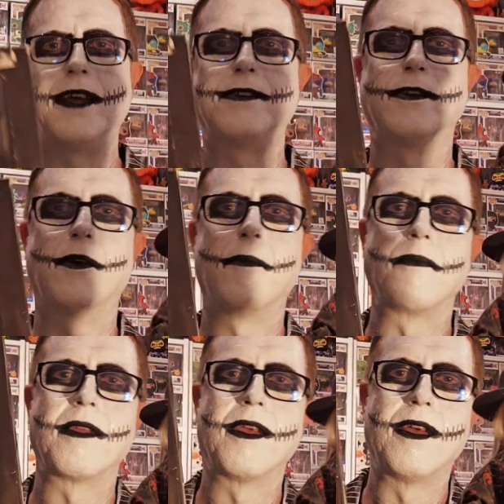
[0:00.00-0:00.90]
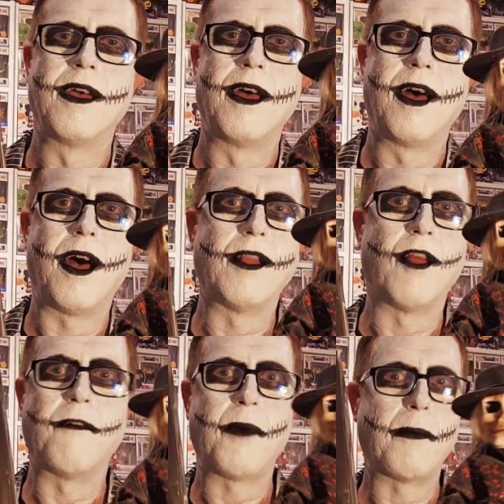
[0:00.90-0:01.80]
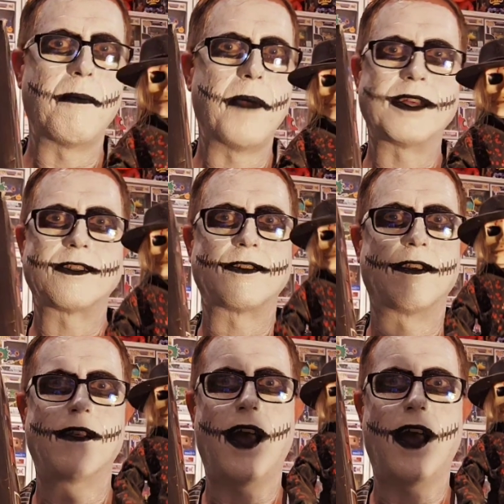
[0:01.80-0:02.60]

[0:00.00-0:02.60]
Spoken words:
So I love Puppet Master.